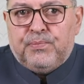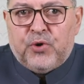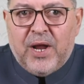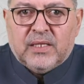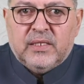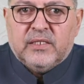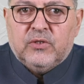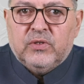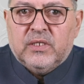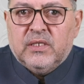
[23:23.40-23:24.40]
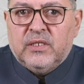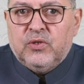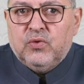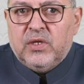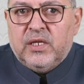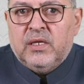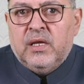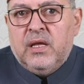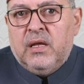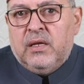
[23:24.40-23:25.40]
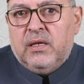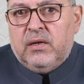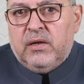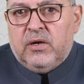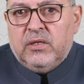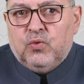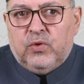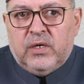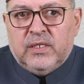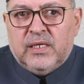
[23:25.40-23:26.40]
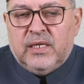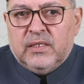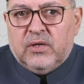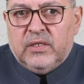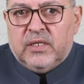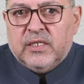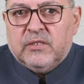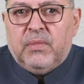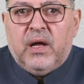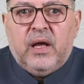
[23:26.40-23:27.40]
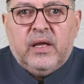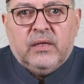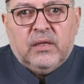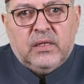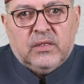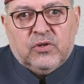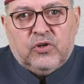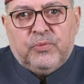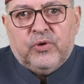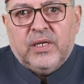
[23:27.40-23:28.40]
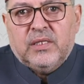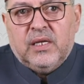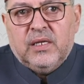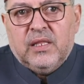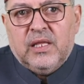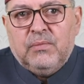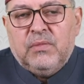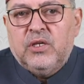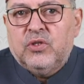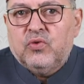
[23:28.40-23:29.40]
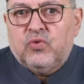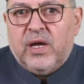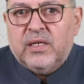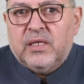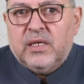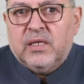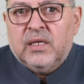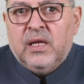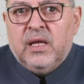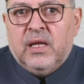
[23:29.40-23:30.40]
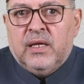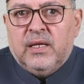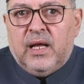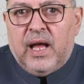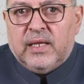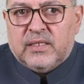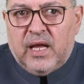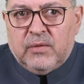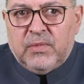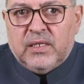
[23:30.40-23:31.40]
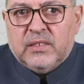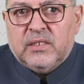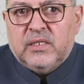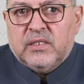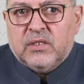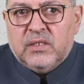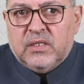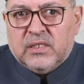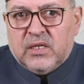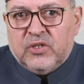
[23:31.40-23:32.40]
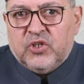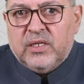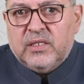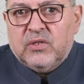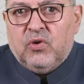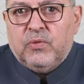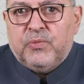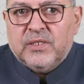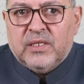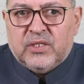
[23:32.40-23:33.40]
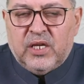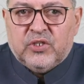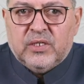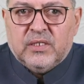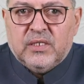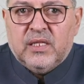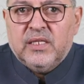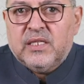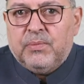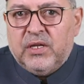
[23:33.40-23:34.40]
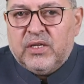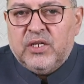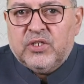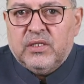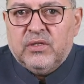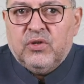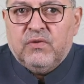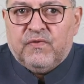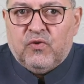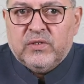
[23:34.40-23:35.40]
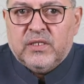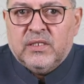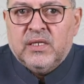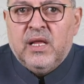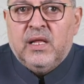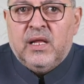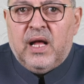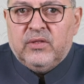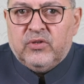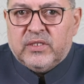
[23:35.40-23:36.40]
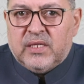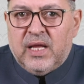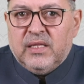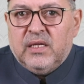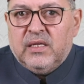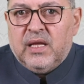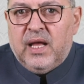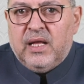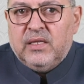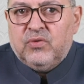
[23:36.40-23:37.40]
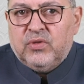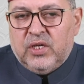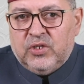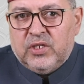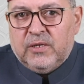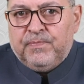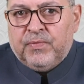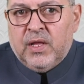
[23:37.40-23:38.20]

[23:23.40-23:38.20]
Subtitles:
Practice using newly learned words in context by incorporating them into writing, assignments, discussions, or presentations. This application reinforces understanding and retention.